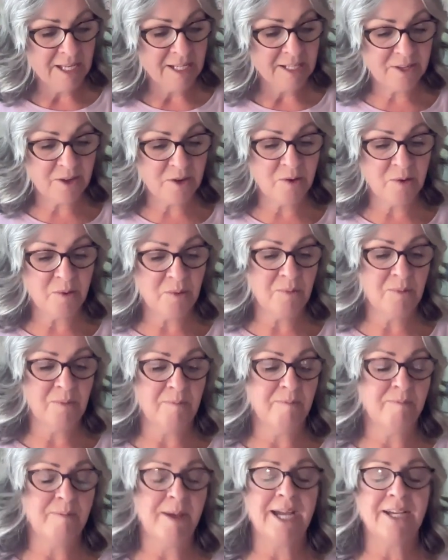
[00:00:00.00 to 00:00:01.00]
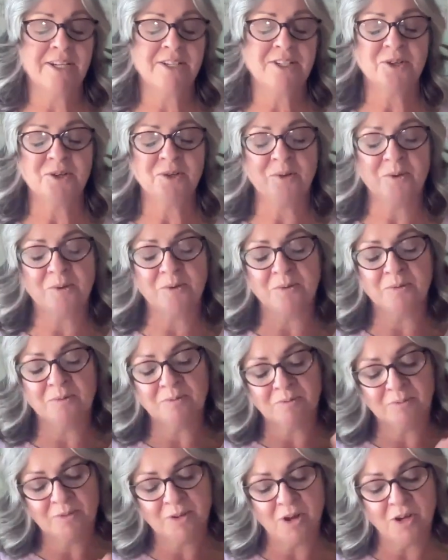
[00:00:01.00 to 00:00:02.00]
So back to
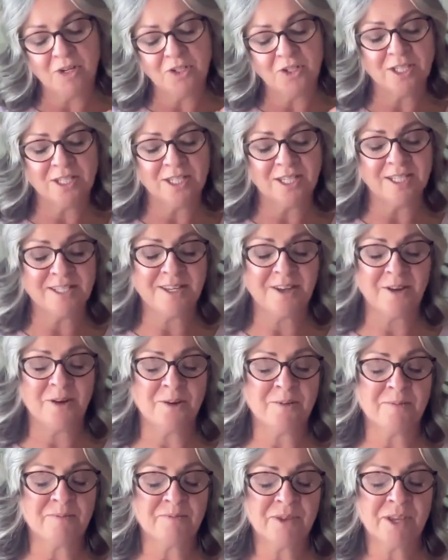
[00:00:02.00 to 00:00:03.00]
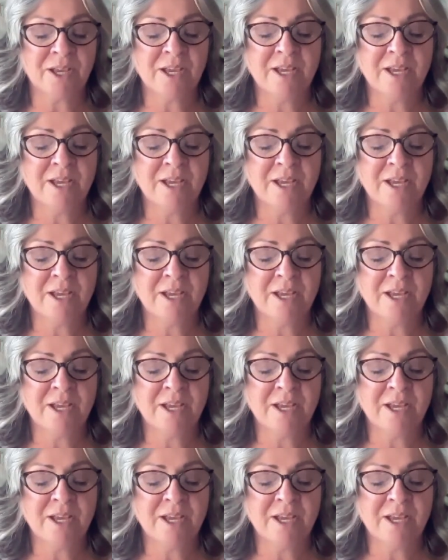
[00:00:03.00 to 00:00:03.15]
consciousness here.